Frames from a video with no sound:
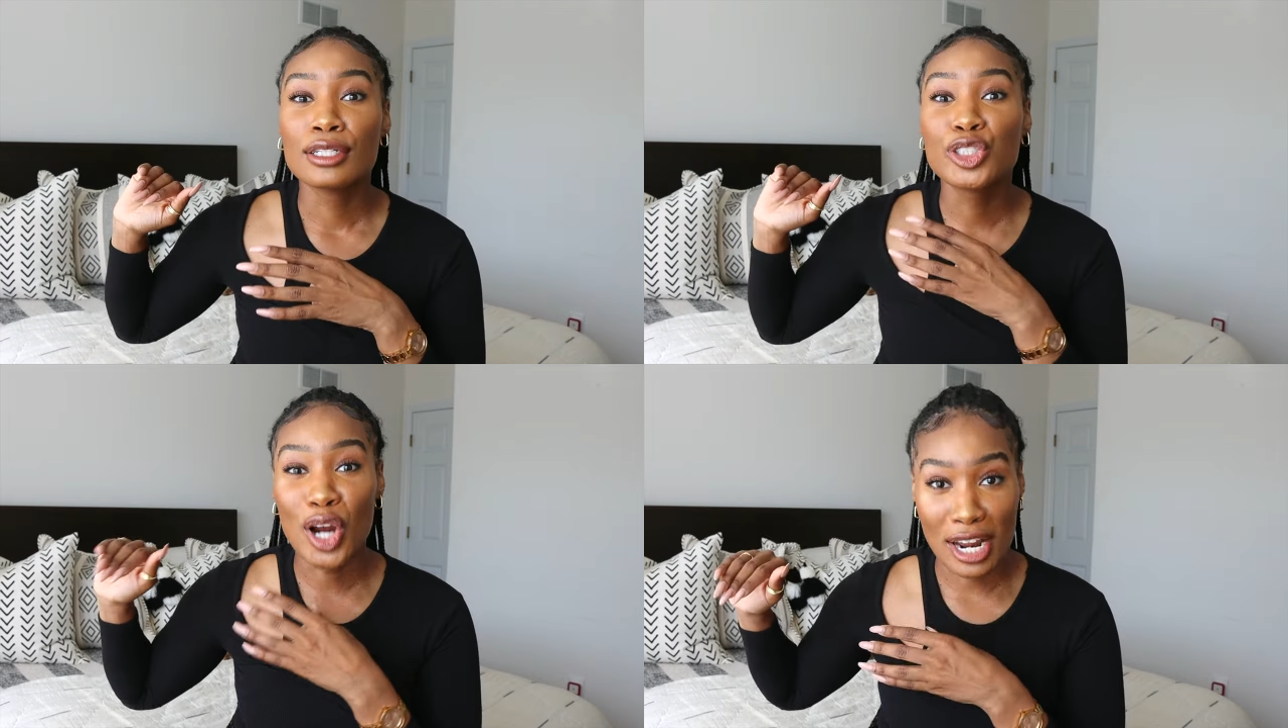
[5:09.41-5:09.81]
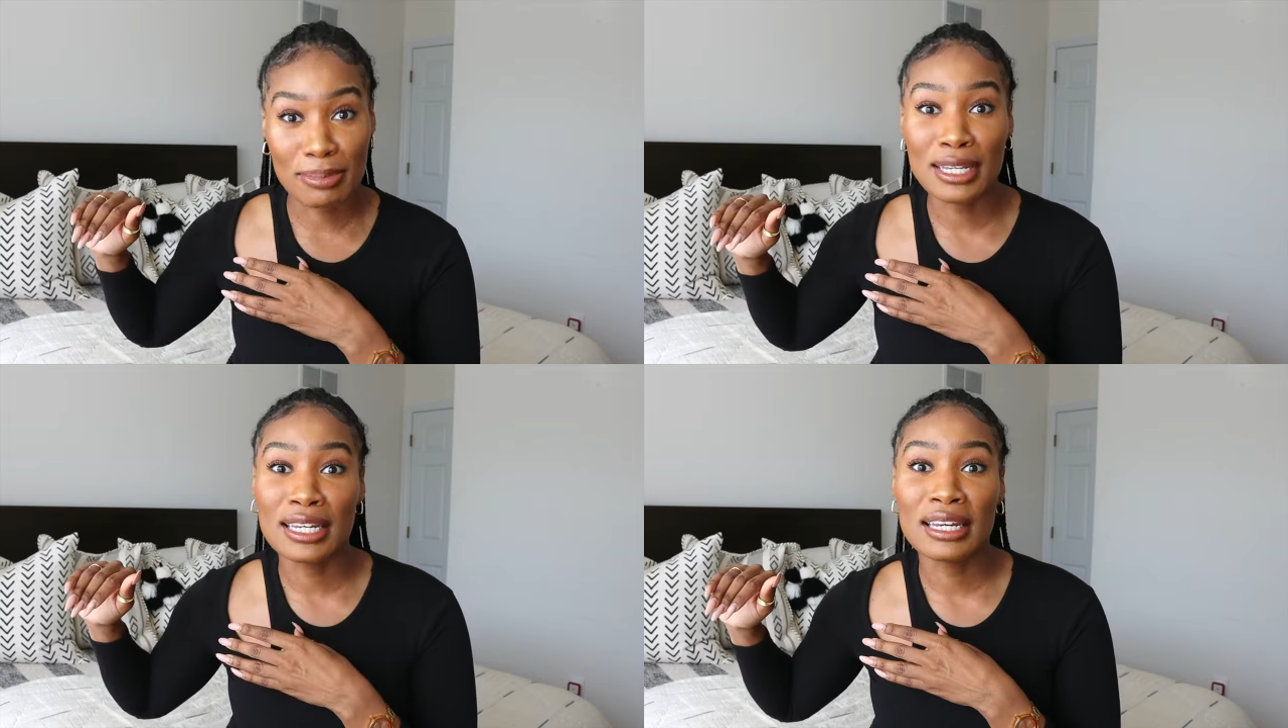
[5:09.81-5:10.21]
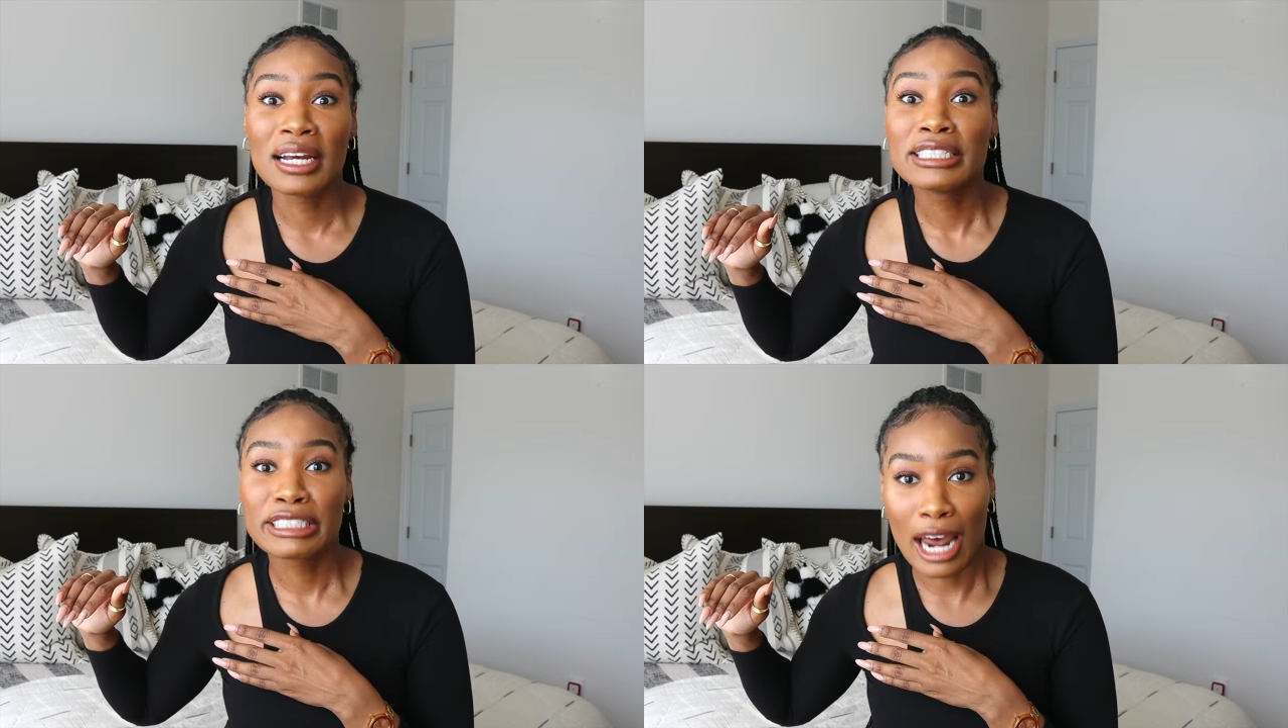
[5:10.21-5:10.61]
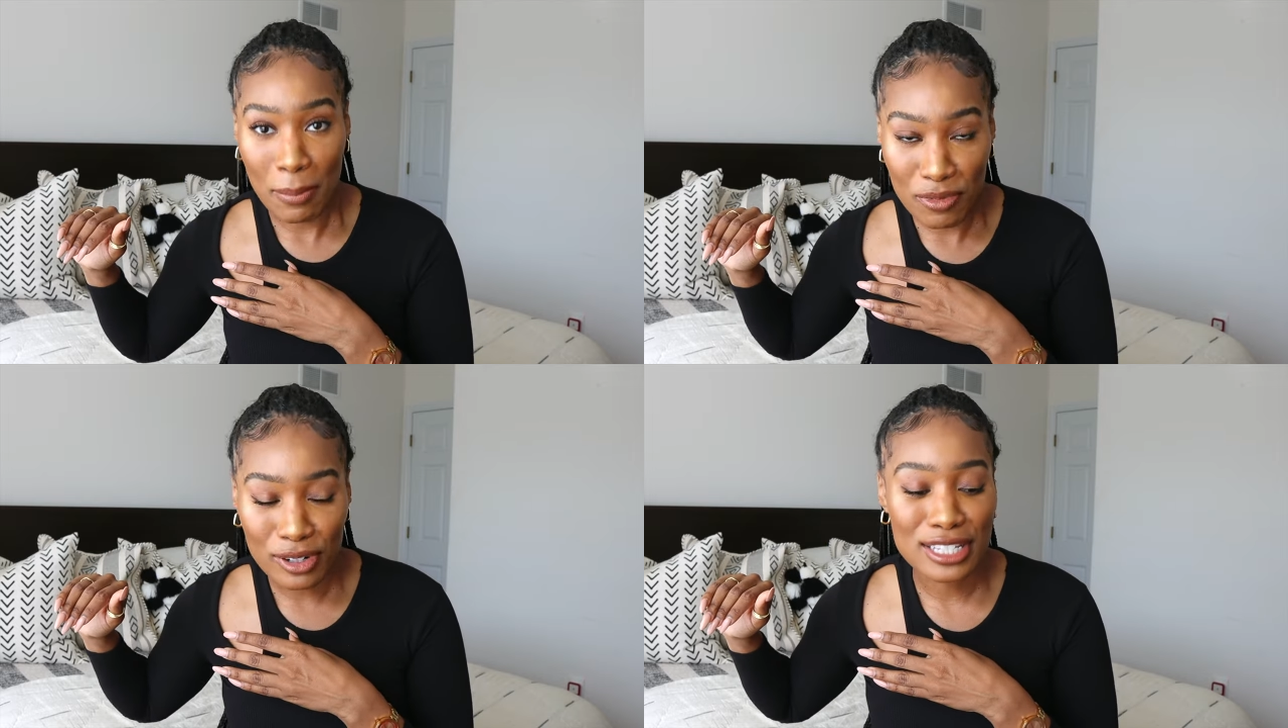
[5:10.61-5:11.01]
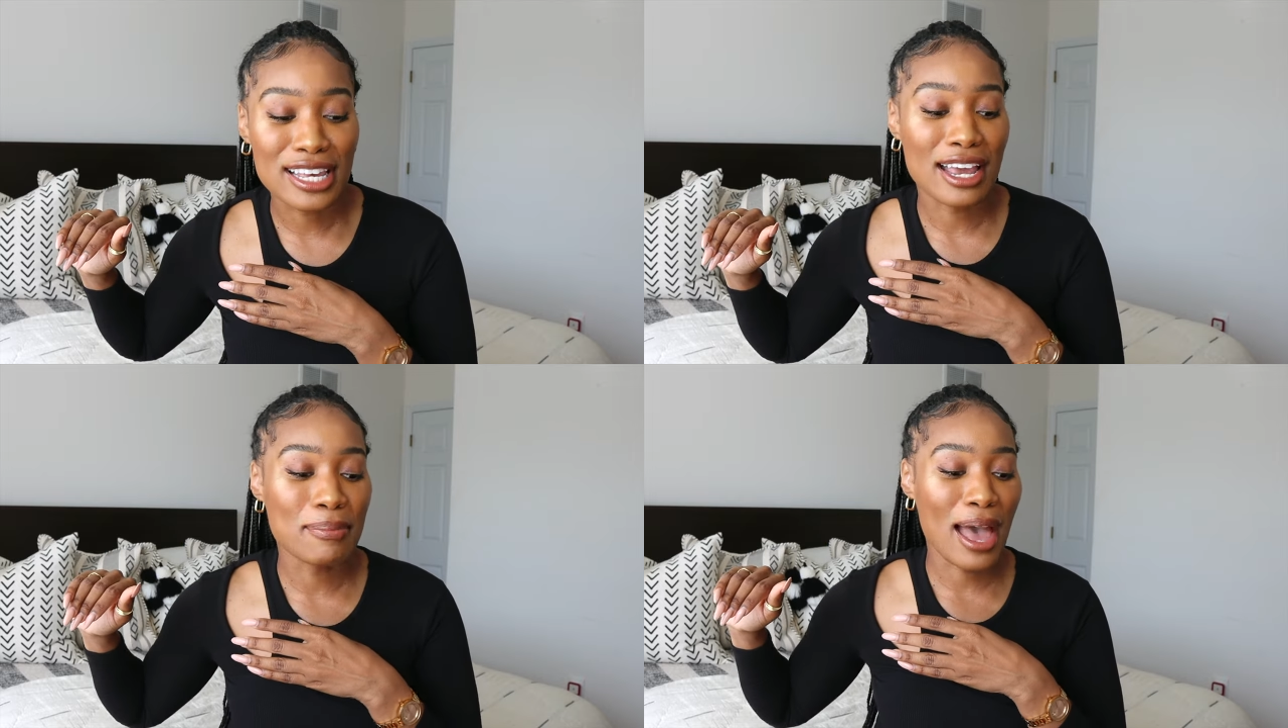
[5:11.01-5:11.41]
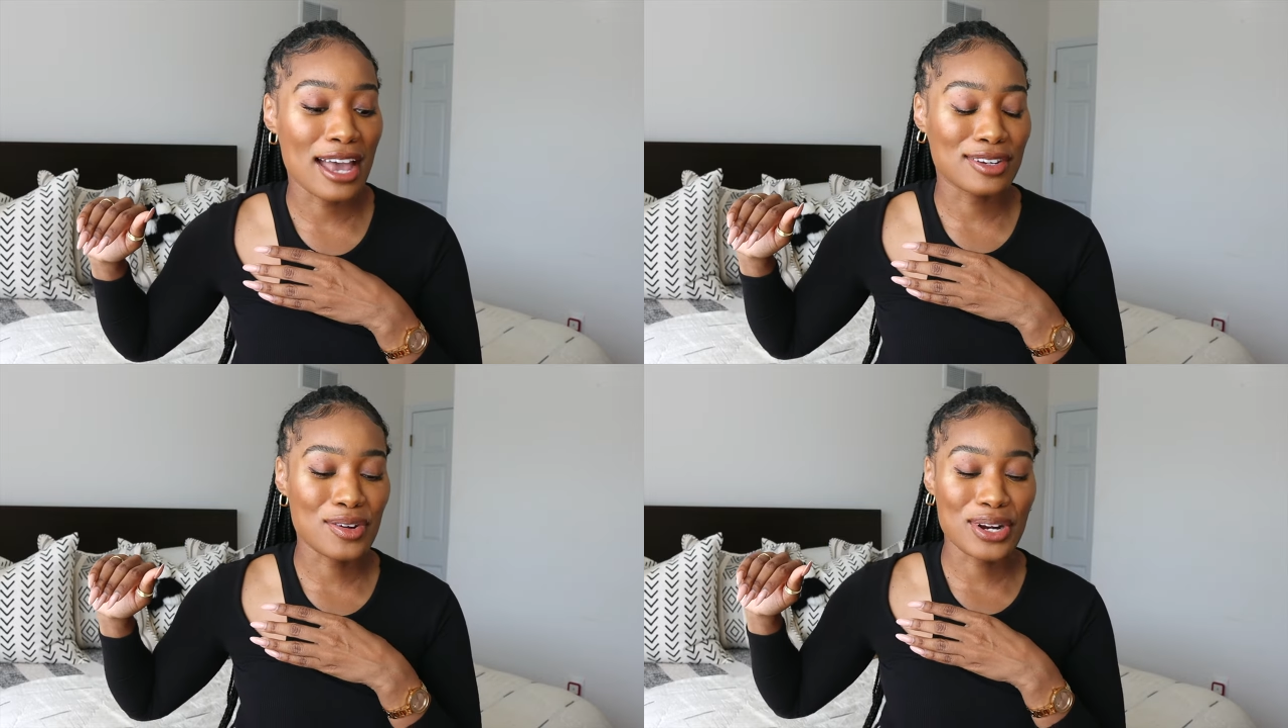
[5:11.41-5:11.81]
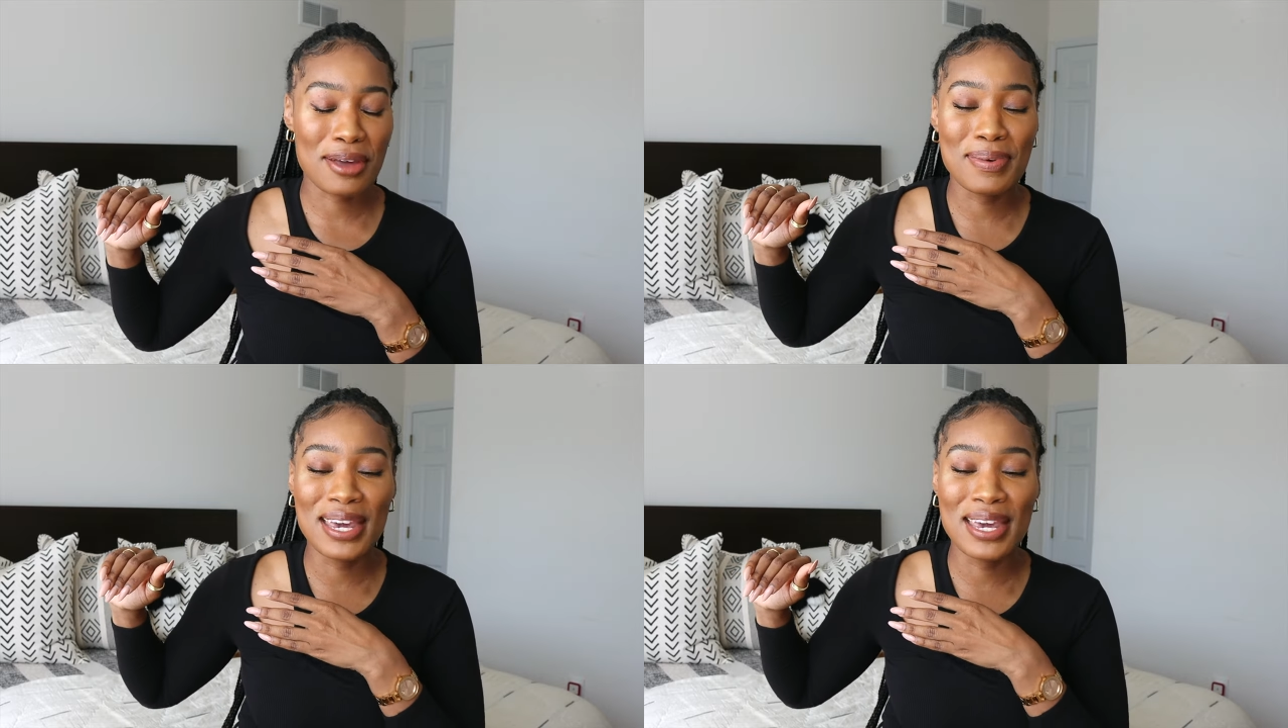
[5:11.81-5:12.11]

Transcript: trying to be shopping for this handbag. You know what I